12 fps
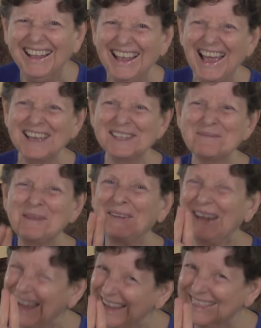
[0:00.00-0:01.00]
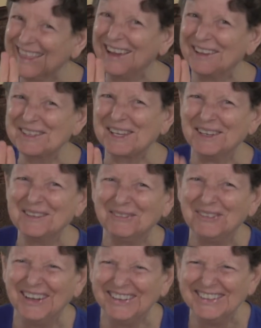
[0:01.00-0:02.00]
has about 8,000
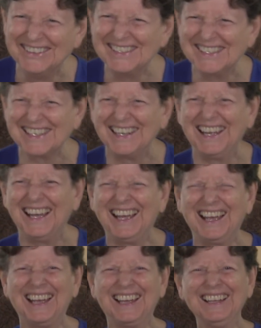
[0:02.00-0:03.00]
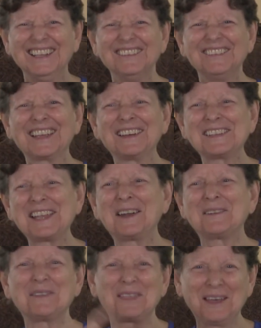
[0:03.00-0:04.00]
views. Because out
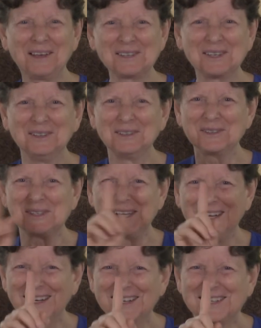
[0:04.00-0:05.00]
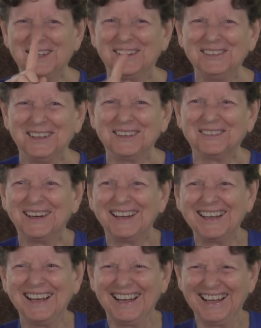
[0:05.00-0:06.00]
of 1,000 who seeks, only
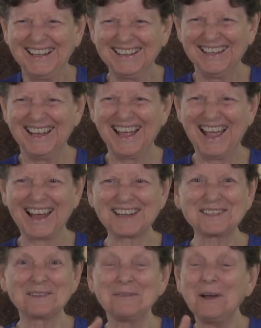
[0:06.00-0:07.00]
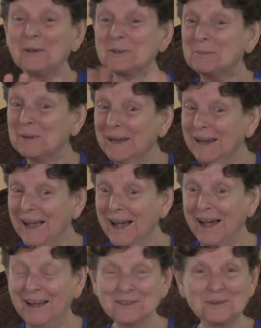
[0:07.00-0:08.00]
one actually falls. But
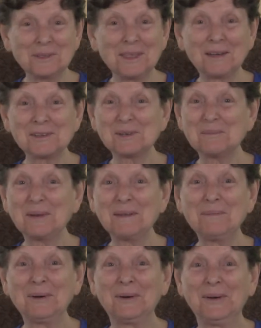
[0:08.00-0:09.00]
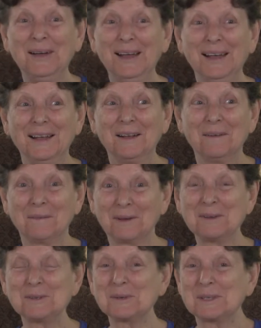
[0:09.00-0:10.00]
100,000 people were
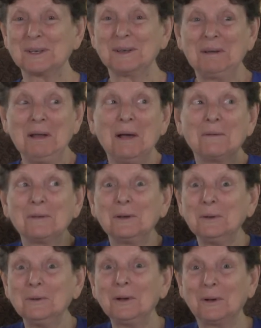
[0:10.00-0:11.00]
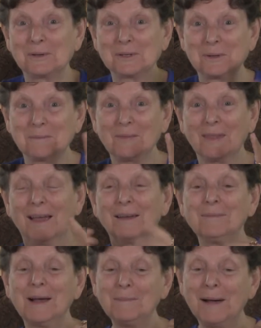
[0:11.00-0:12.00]
interested enough. And who knows?
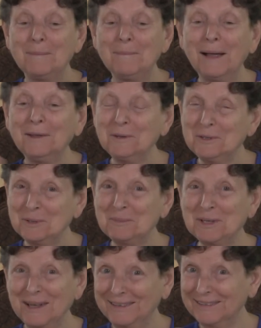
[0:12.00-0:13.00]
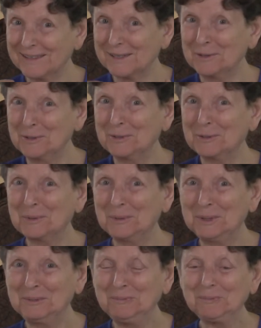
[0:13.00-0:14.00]
My YouTube channel is unusual